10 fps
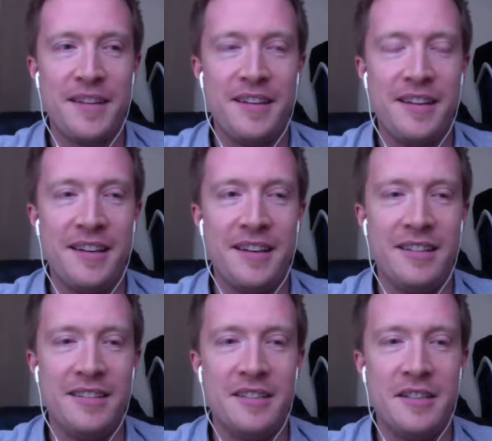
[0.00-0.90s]

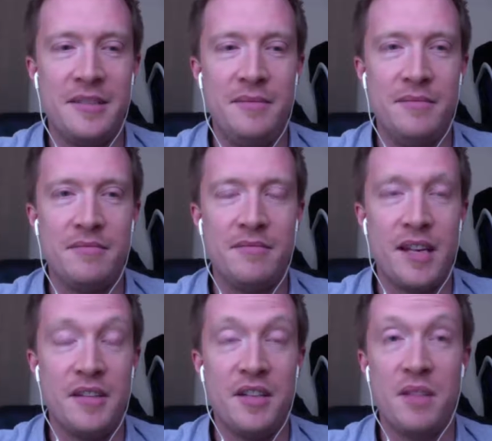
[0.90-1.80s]
and
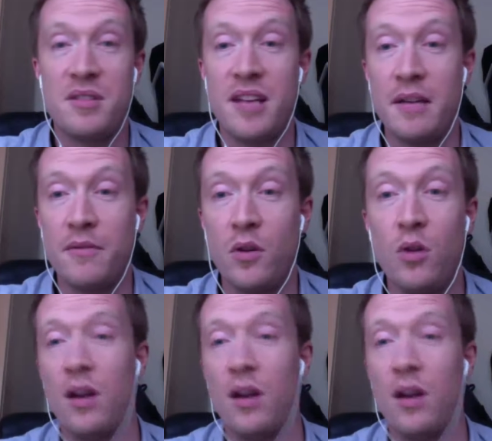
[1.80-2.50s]
ended up staying for longer.